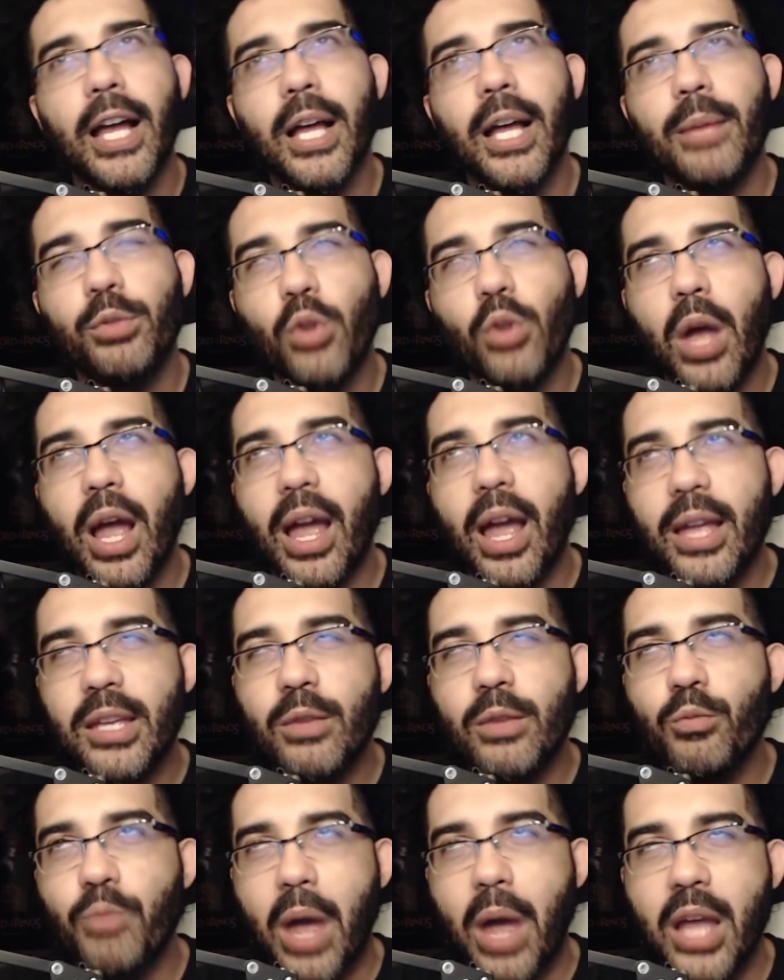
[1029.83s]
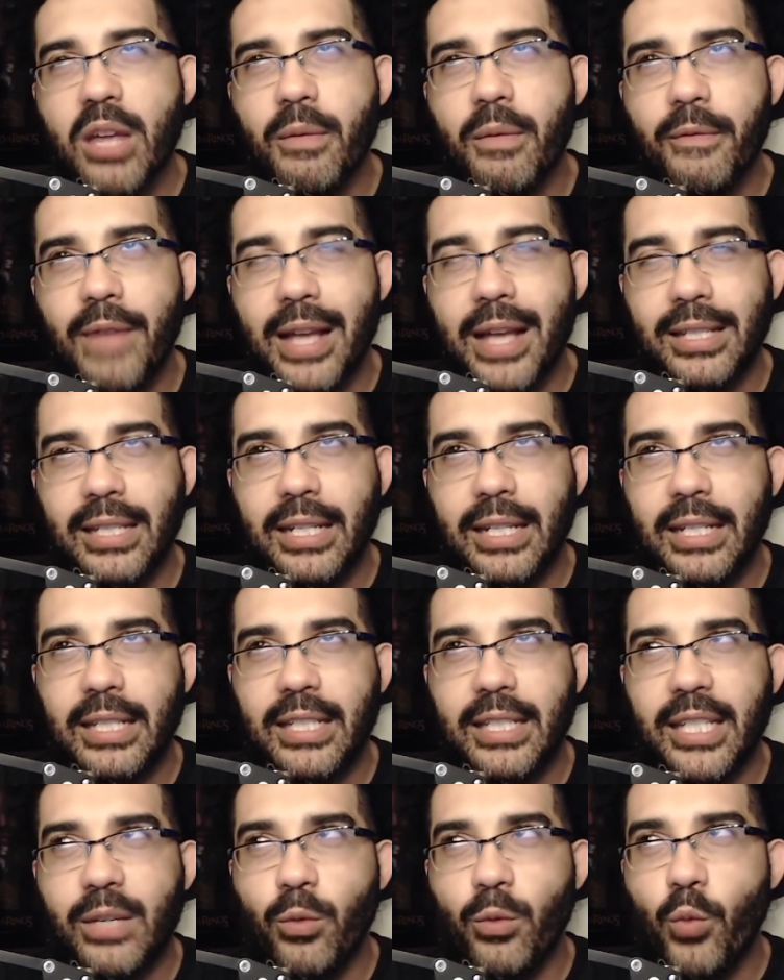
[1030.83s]
So I am fascinated to
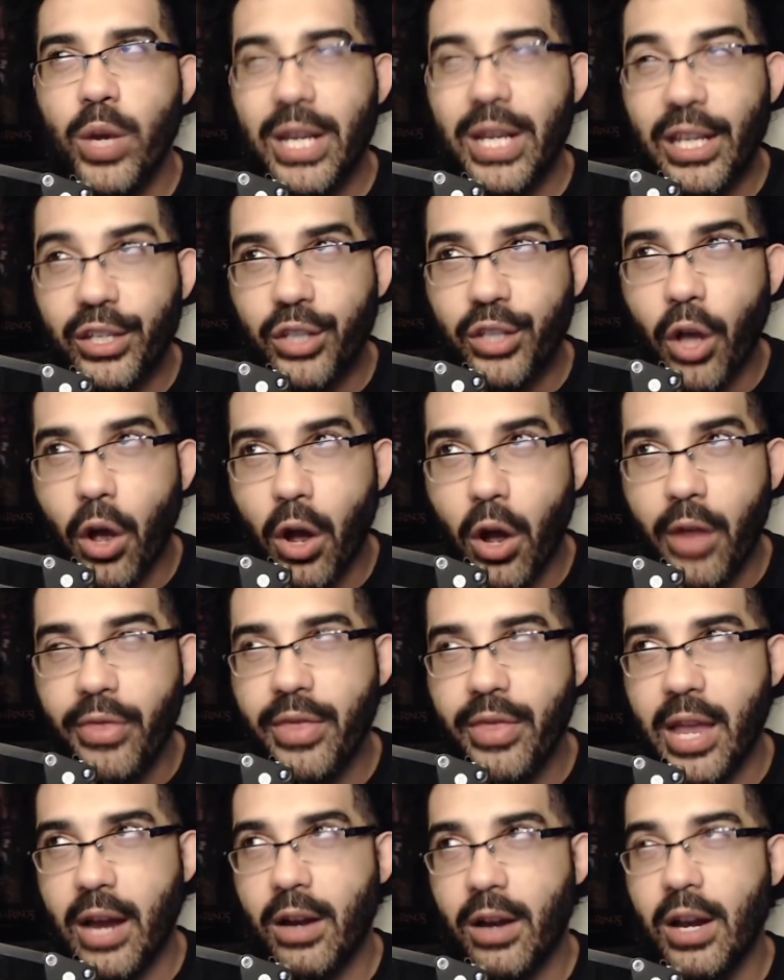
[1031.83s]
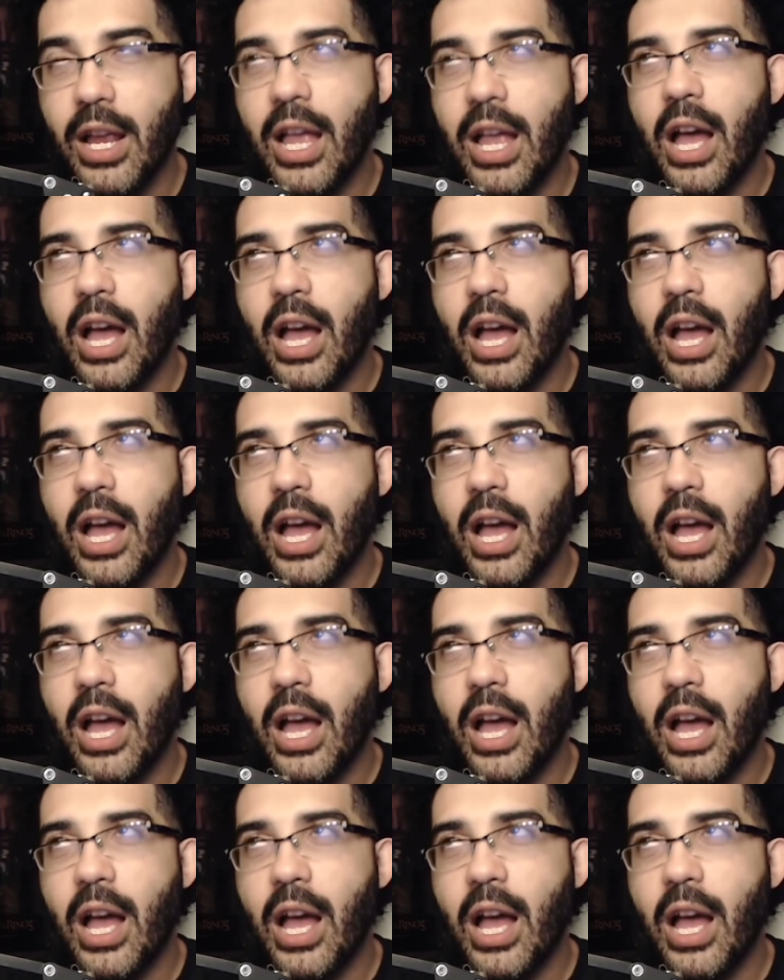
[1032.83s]
see what is on there.